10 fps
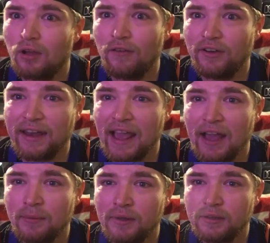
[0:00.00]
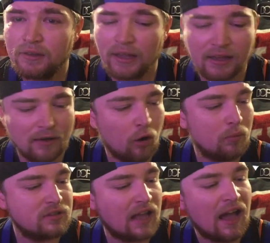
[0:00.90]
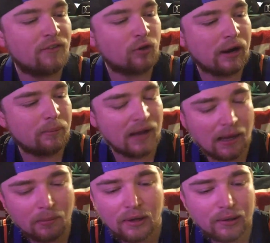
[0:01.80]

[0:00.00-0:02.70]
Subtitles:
of a dab, like almost a half gram dab.